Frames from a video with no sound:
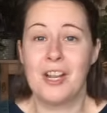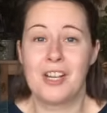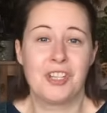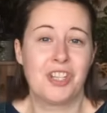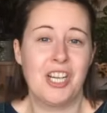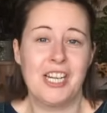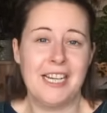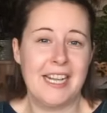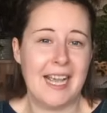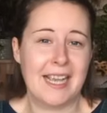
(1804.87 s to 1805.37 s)
a
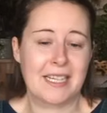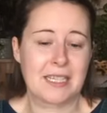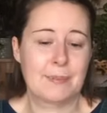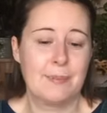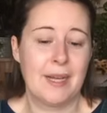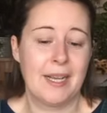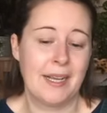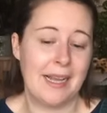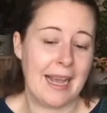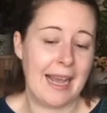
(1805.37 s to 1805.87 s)
chili
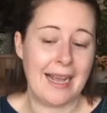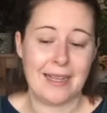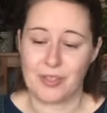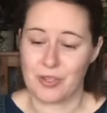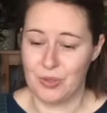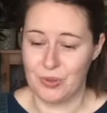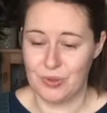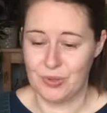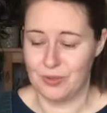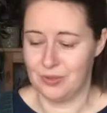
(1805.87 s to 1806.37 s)
expert
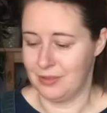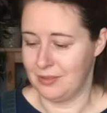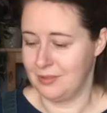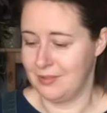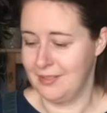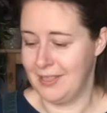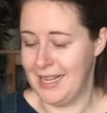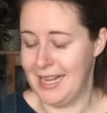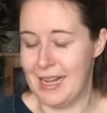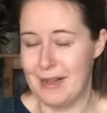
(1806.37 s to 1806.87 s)
at all.
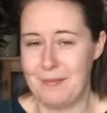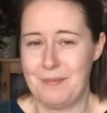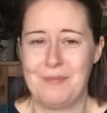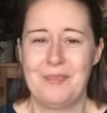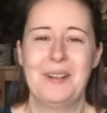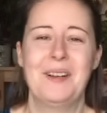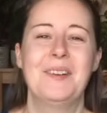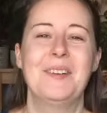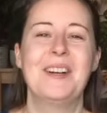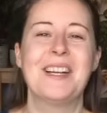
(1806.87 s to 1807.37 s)

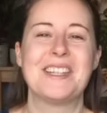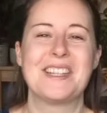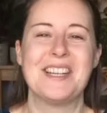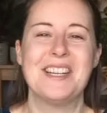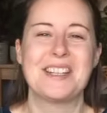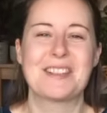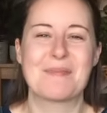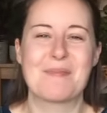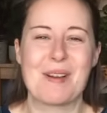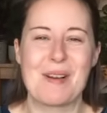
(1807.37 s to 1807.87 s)
which
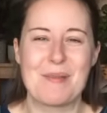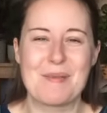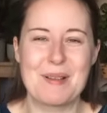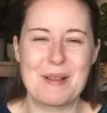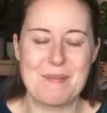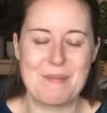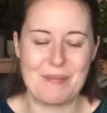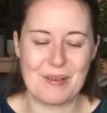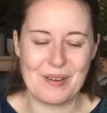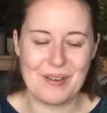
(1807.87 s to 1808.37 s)
is
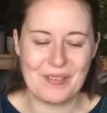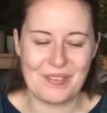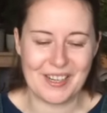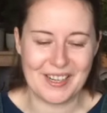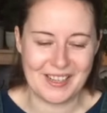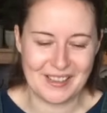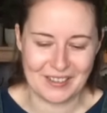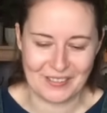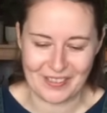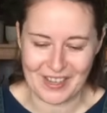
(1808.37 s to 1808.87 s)
probably
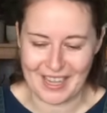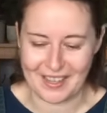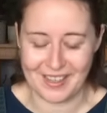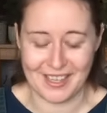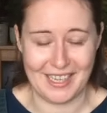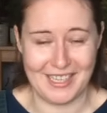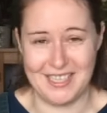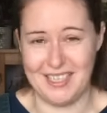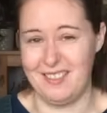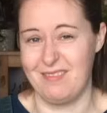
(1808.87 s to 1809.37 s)
proven in the fact
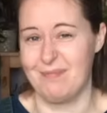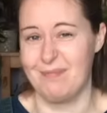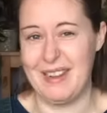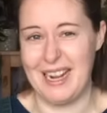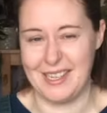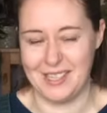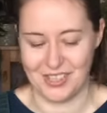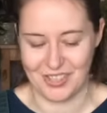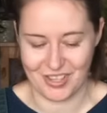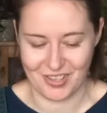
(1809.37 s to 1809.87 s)
that I didn't
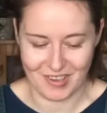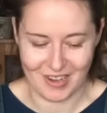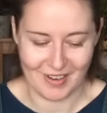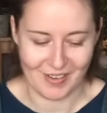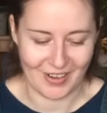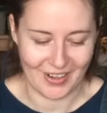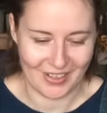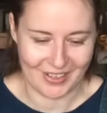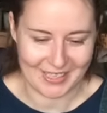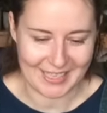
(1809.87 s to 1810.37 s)
manage to
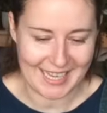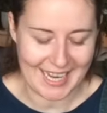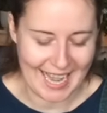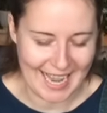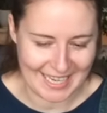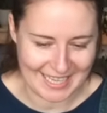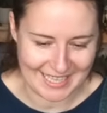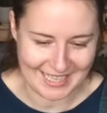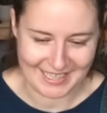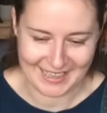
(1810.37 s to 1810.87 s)
grow hardly
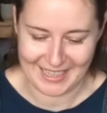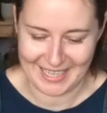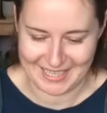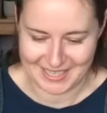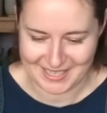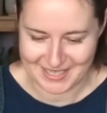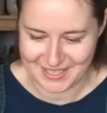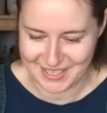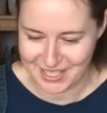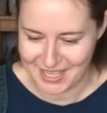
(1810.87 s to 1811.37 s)
any
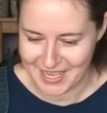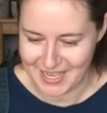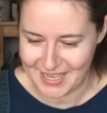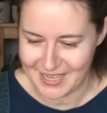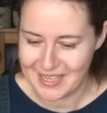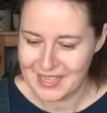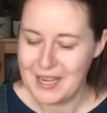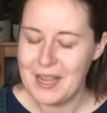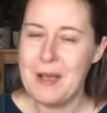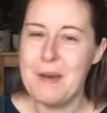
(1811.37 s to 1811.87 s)
last
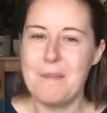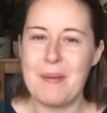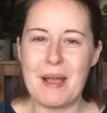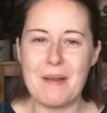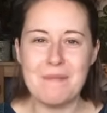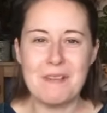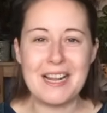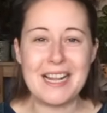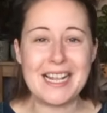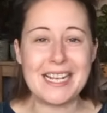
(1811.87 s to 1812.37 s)
year. But
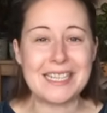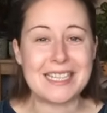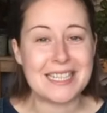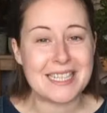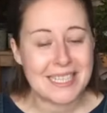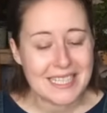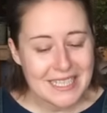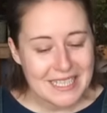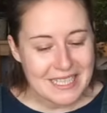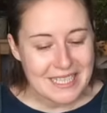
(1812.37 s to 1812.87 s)
I'm really
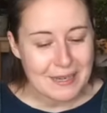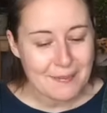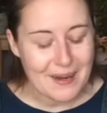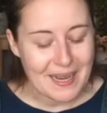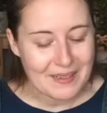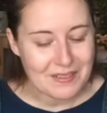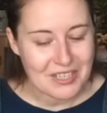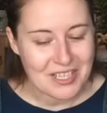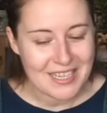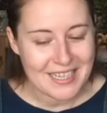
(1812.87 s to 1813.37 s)
excited
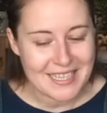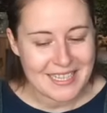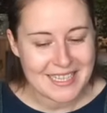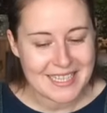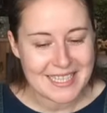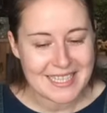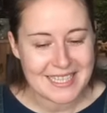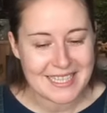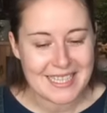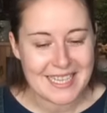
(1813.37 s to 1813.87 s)
about chilies
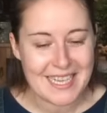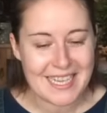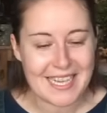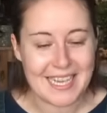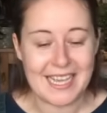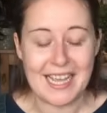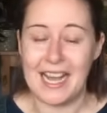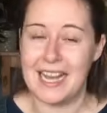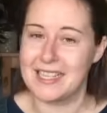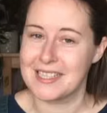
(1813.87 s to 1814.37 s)
this
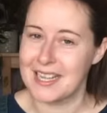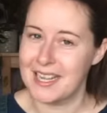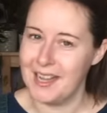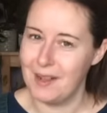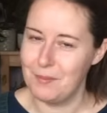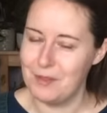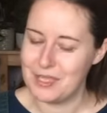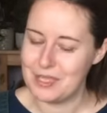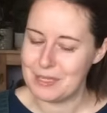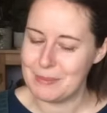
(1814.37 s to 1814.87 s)
year, as I
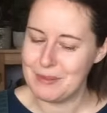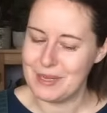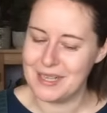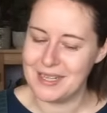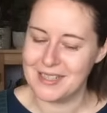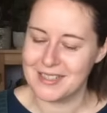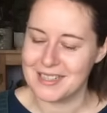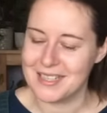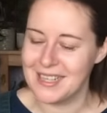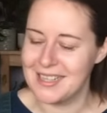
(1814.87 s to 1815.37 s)
am with
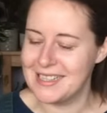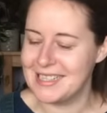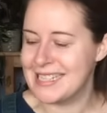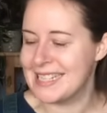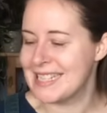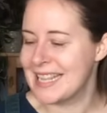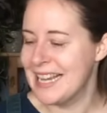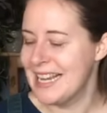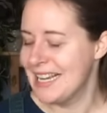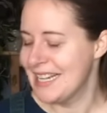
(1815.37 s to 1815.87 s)

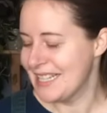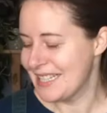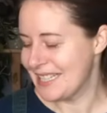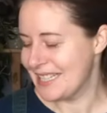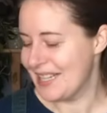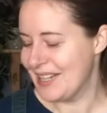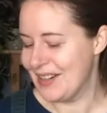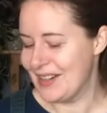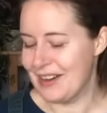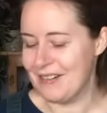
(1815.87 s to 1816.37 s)
tomatoes,
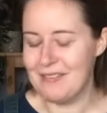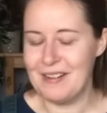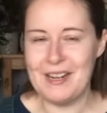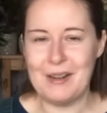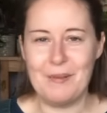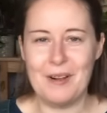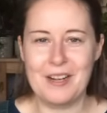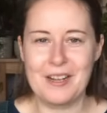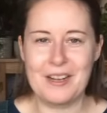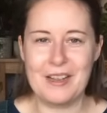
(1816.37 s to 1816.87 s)
so I
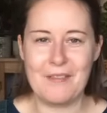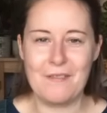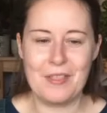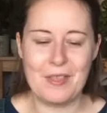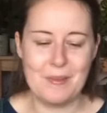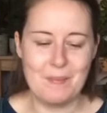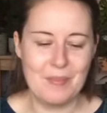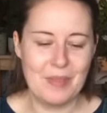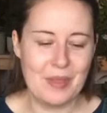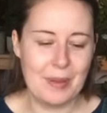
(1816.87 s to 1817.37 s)
really want to give
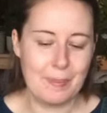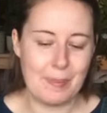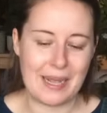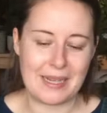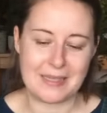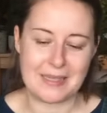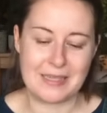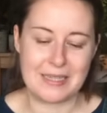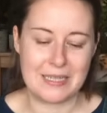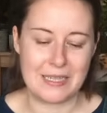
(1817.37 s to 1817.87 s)
them the
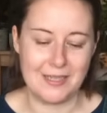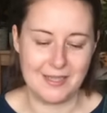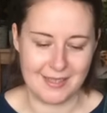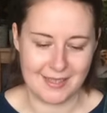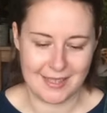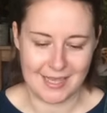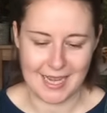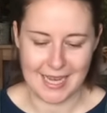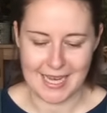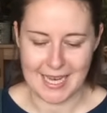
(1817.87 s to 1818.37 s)
best
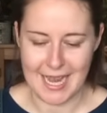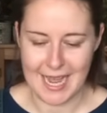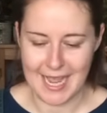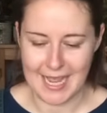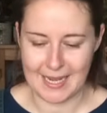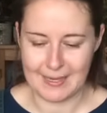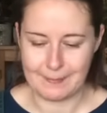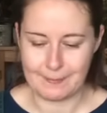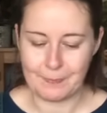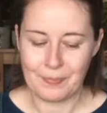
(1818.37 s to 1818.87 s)
start that I
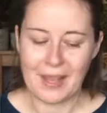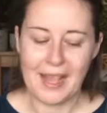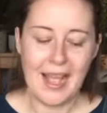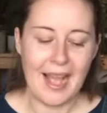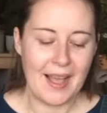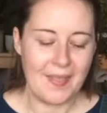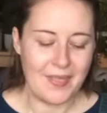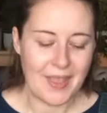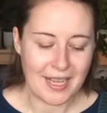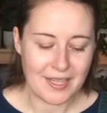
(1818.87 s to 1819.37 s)
can.
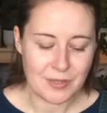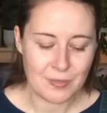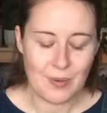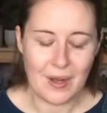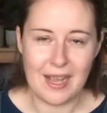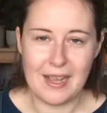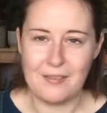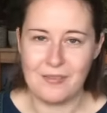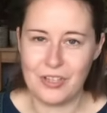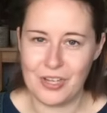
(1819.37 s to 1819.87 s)
And that's
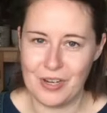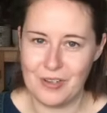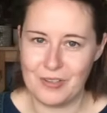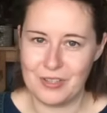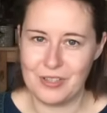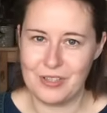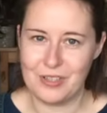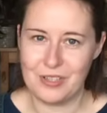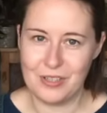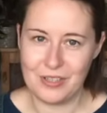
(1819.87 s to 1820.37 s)
why I've
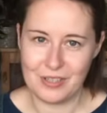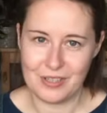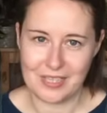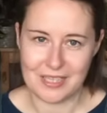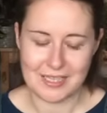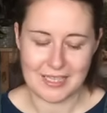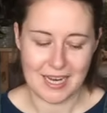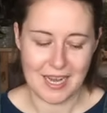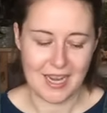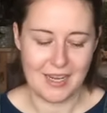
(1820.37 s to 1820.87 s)
chosen to do
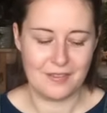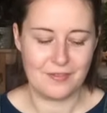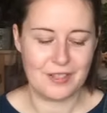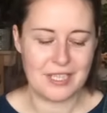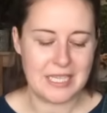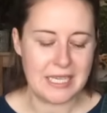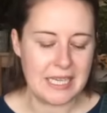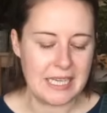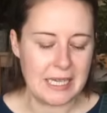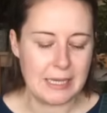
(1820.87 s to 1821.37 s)
this kind of
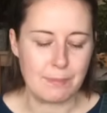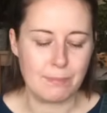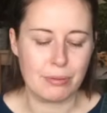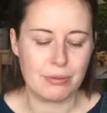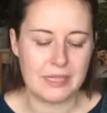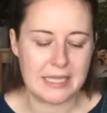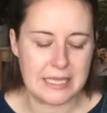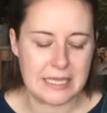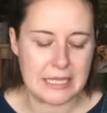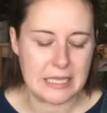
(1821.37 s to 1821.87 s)
tea
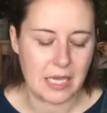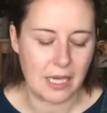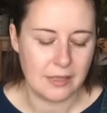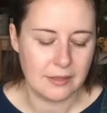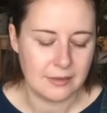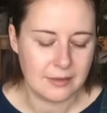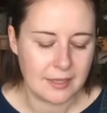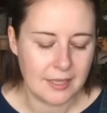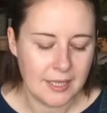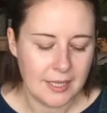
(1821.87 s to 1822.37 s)

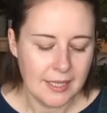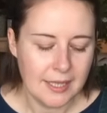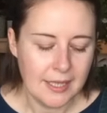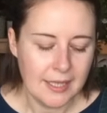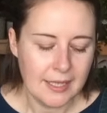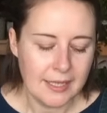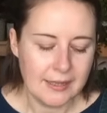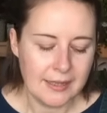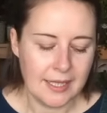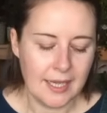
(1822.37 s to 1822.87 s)
pre-soak.
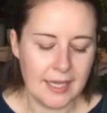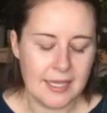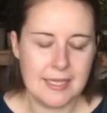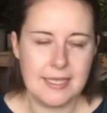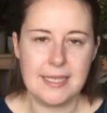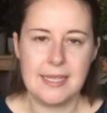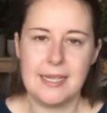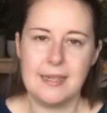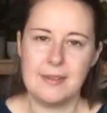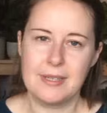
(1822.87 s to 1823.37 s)
The
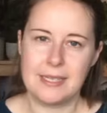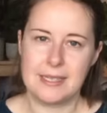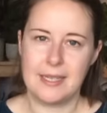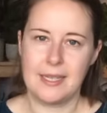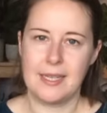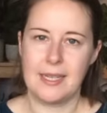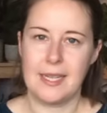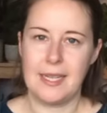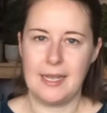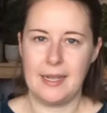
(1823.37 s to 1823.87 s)
idea is
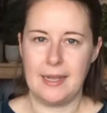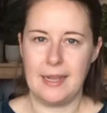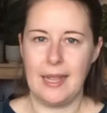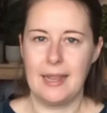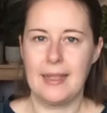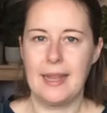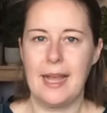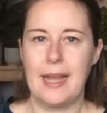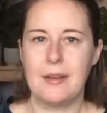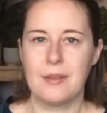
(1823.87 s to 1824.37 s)
that it
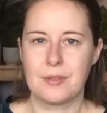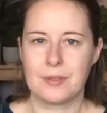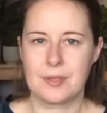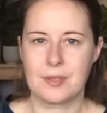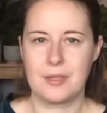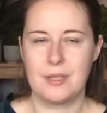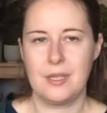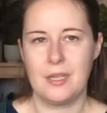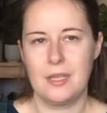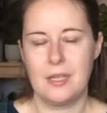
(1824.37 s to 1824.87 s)

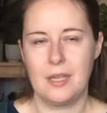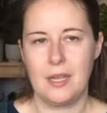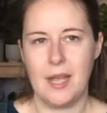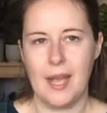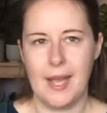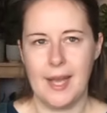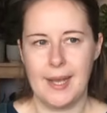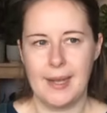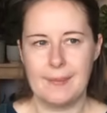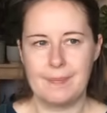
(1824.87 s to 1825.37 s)
allows the
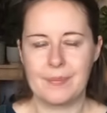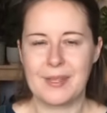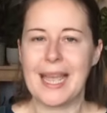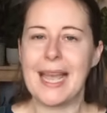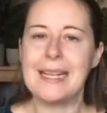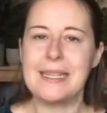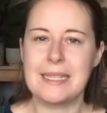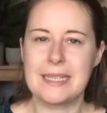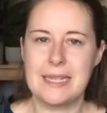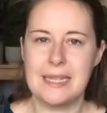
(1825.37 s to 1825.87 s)
um,
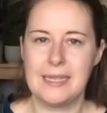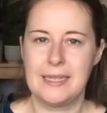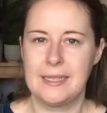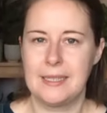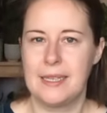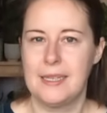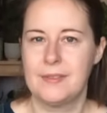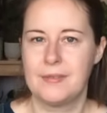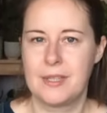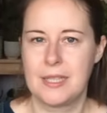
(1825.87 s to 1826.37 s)

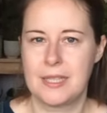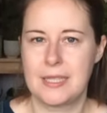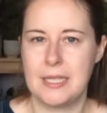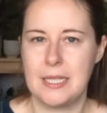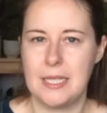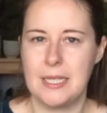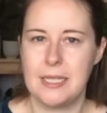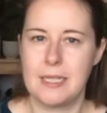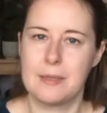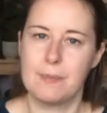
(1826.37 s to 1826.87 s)
casing of the
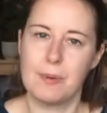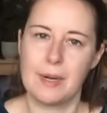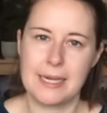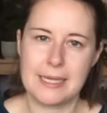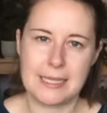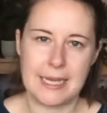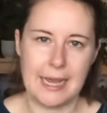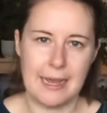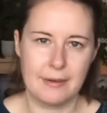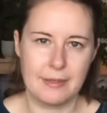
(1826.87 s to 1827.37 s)
seed to break
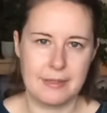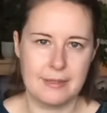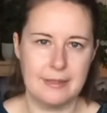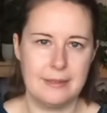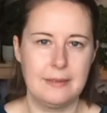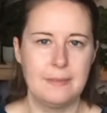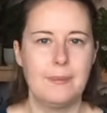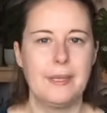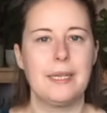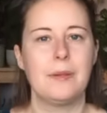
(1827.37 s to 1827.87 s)
down a
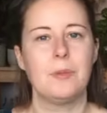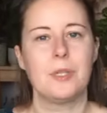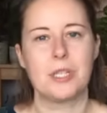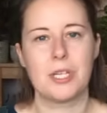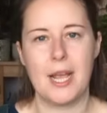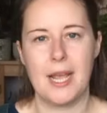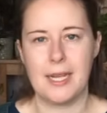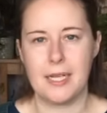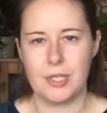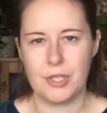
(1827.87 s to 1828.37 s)
little bit, which
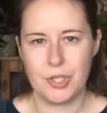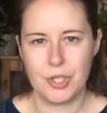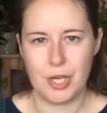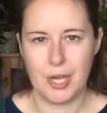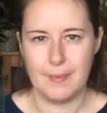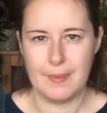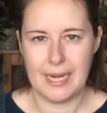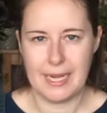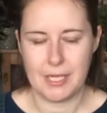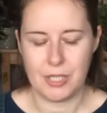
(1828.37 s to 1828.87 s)
aids
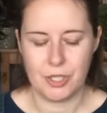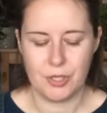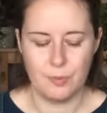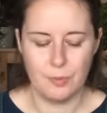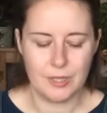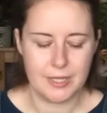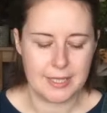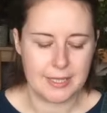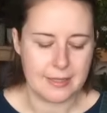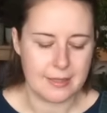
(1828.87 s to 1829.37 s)
germination
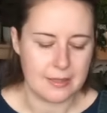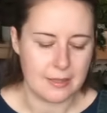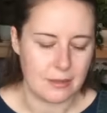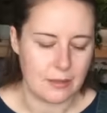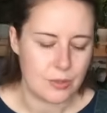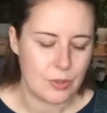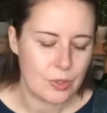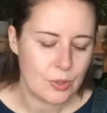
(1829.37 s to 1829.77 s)
once it's in the